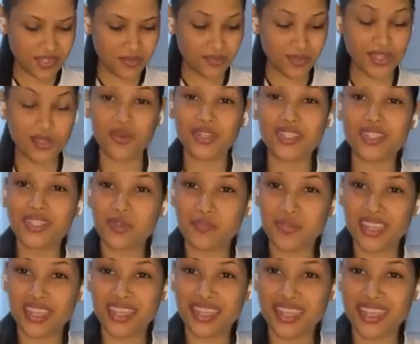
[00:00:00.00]
or you want
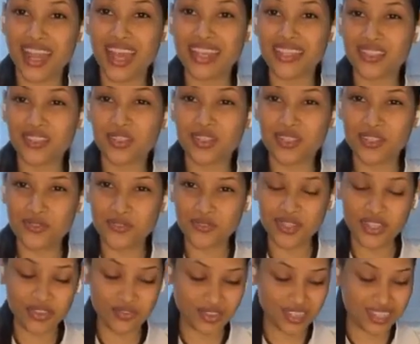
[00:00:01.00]
something that has a lot of
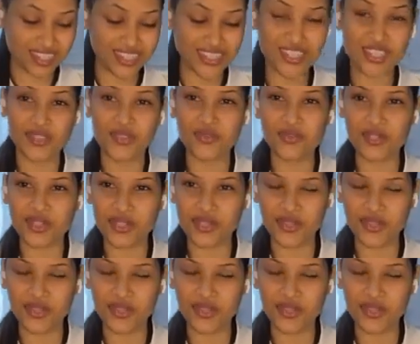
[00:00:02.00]
flavor and it tastes really